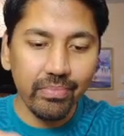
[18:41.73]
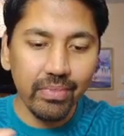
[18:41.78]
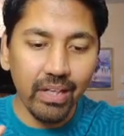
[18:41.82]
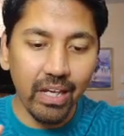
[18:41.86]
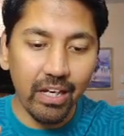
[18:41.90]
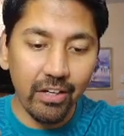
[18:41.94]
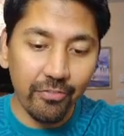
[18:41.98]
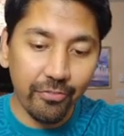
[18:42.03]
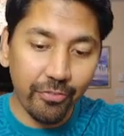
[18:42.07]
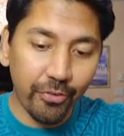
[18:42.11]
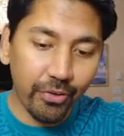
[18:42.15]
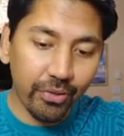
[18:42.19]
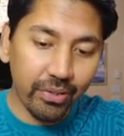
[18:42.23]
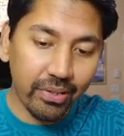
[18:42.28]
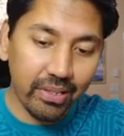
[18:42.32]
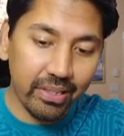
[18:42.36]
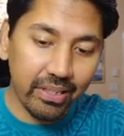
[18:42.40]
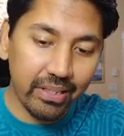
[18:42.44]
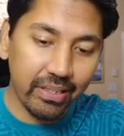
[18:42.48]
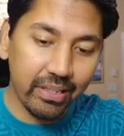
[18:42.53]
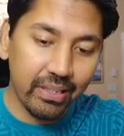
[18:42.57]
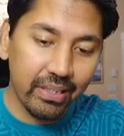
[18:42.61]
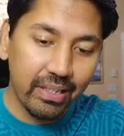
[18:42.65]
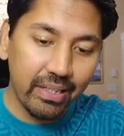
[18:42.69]
And
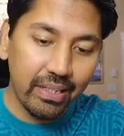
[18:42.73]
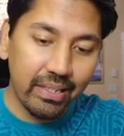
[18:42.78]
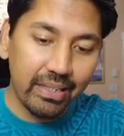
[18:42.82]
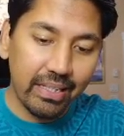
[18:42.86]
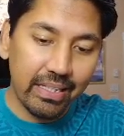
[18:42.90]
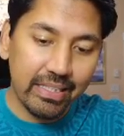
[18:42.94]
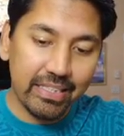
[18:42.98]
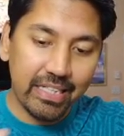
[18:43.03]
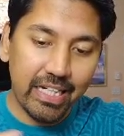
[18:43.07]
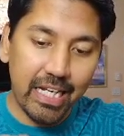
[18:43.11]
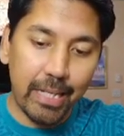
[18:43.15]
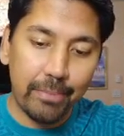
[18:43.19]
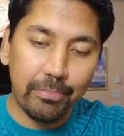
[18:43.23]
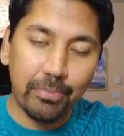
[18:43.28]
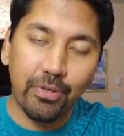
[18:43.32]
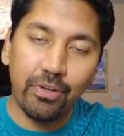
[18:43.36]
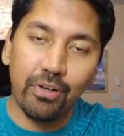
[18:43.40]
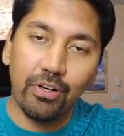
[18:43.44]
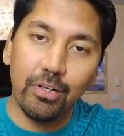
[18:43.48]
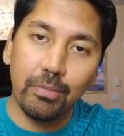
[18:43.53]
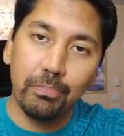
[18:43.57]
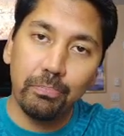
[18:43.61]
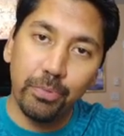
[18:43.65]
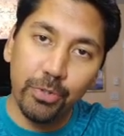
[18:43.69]
fourthly, there's an app
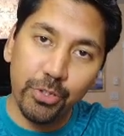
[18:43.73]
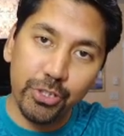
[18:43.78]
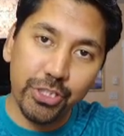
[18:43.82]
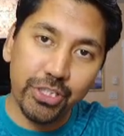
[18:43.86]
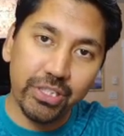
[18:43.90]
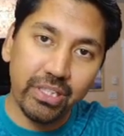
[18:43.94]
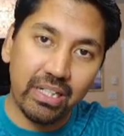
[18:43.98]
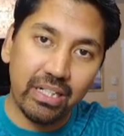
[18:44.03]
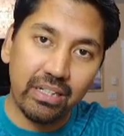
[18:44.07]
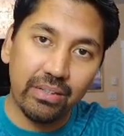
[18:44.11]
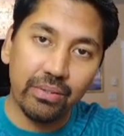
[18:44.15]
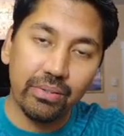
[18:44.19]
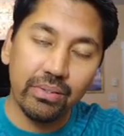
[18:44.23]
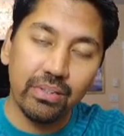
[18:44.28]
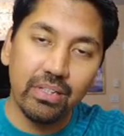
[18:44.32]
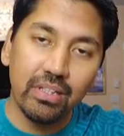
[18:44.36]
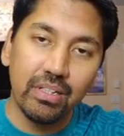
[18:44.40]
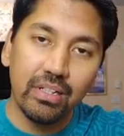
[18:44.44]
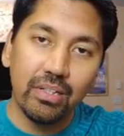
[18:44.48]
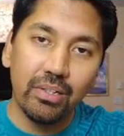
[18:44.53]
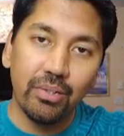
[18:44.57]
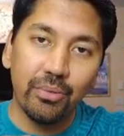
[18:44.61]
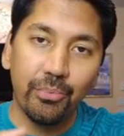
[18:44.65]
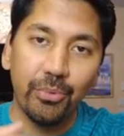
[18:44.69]
called Push Owl,
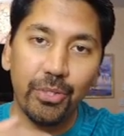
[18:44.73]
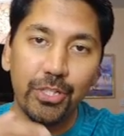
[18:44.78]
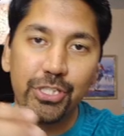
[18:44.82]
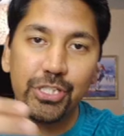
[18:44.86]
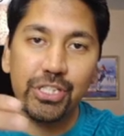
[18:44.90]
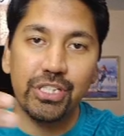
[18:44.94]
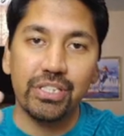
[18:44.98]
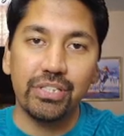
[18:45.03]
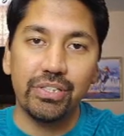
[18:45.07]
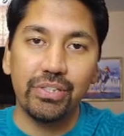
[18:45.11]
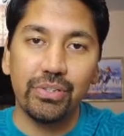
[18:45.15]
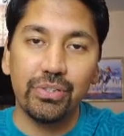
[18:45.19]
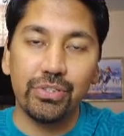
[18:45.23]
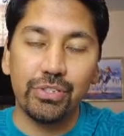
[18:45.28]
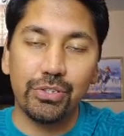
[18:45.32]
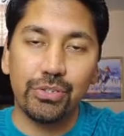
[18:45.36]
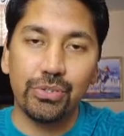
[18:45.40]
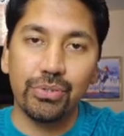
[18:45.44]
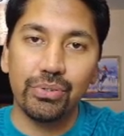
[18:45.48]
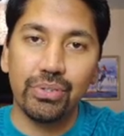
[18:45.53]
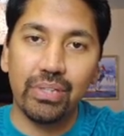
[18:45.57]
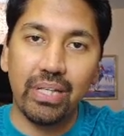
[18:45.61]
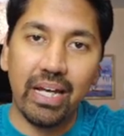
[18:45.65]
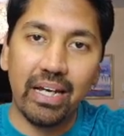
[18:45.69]
which is used
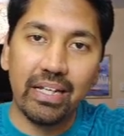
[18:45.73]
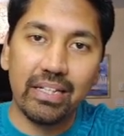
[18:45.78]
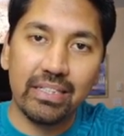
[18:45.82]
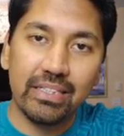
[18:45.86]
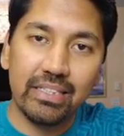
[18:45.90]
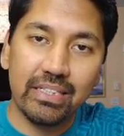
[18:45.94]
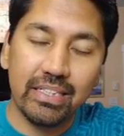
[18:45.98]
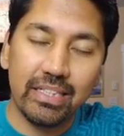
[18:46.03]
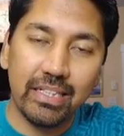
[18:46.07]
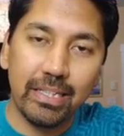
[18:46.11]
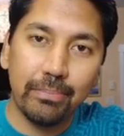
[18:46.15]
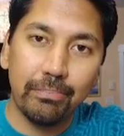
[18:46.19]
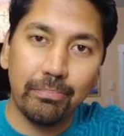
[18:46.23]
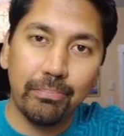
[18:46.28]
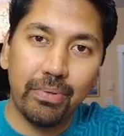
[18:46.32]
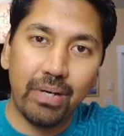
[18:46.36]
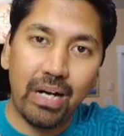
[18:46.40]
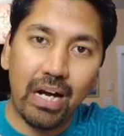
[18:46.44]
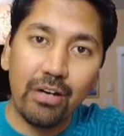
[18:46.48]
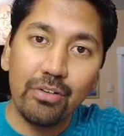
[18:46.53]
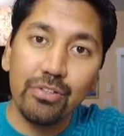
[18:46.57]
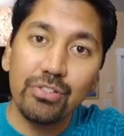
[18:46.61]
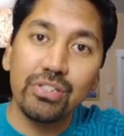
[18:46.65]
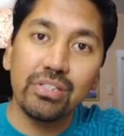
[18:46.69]
to get
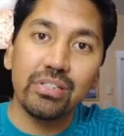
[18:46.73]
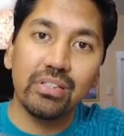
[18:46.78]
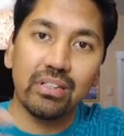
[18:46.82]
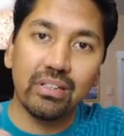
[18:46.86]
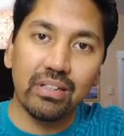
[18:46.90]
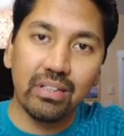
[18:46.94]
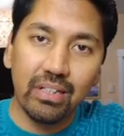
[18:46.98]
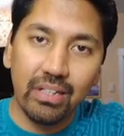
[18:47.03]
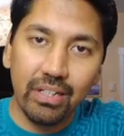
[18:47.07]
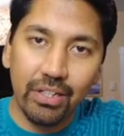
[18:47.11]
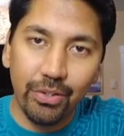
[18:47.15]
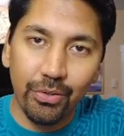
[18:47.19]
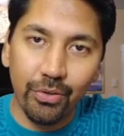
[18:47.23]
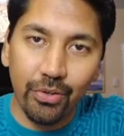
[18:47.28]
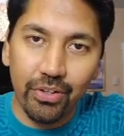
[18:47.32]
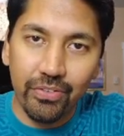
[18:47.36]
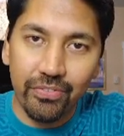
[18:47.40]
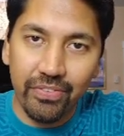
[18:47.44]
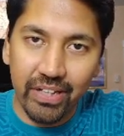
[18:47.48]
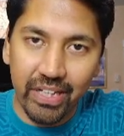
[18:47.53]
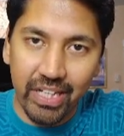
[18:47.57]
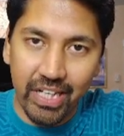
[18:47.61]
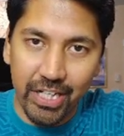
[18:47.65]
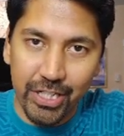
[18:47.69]
browser
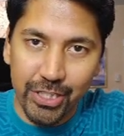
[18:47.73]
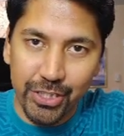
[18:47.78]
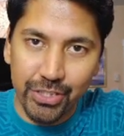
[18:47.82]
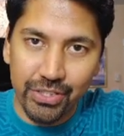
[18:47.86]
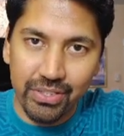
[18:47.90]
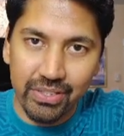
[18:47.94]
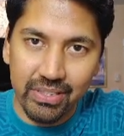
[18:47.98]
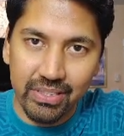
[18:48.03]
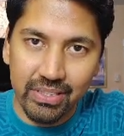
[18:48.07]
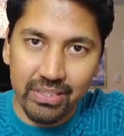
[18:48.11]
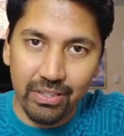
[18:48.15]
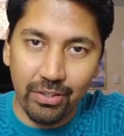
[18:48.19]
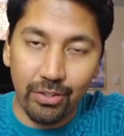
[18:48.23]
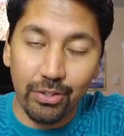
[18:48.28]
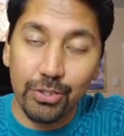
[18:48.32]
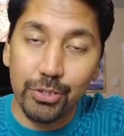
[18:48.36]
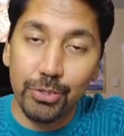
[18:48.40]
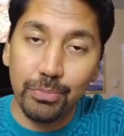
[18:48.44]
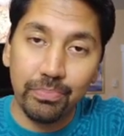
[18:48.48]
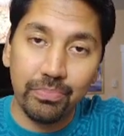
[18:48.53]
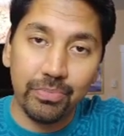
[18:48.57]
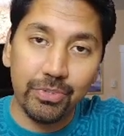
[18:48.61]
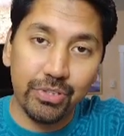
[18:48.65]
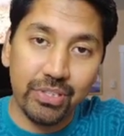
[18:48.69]
notifications or
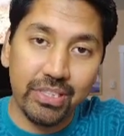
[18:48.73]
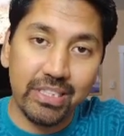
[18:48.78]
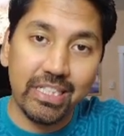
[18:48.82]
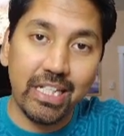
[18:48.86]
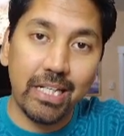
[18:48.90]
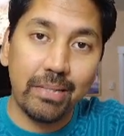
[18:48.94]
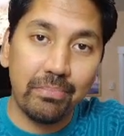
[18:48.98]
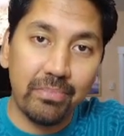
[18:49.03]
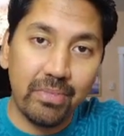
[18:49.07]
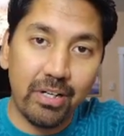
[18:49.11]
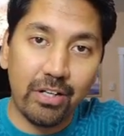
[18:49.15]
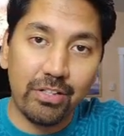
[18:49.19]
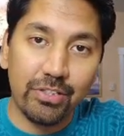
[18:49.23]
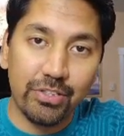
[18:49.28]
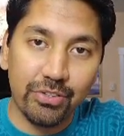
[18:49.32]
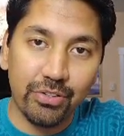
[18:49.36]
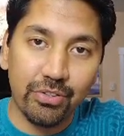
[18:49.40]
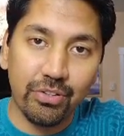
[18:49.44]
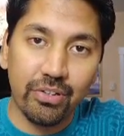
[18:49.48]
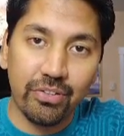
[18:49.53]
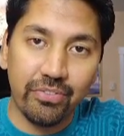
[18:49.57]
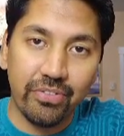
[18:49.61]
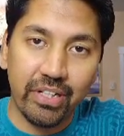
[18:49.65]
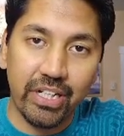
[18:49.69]
to send browser
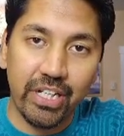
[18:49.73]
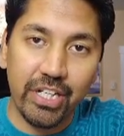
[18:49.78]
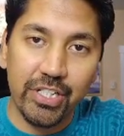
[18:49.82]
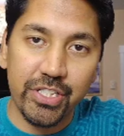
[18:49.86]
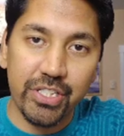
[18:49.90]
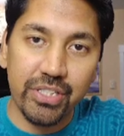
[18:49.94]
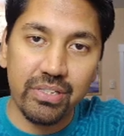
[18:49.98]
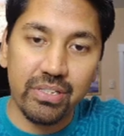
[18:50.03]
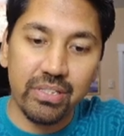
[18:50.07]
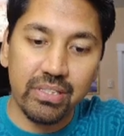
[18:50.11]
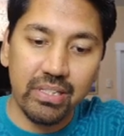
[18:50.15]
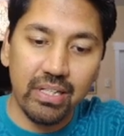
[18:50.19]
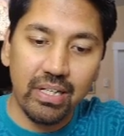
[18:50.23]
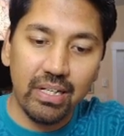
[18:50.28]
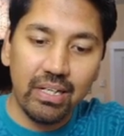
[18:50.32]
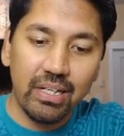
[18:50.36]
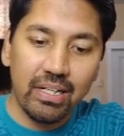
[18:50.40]
notifications.